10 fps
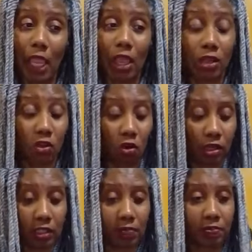an
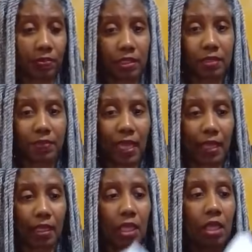artist, because I'm not.
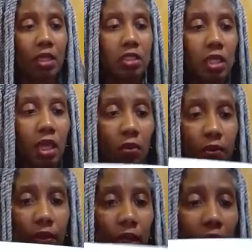So
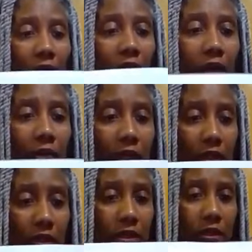here it
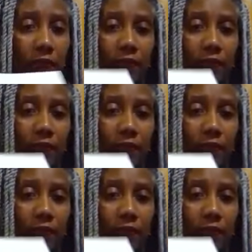is.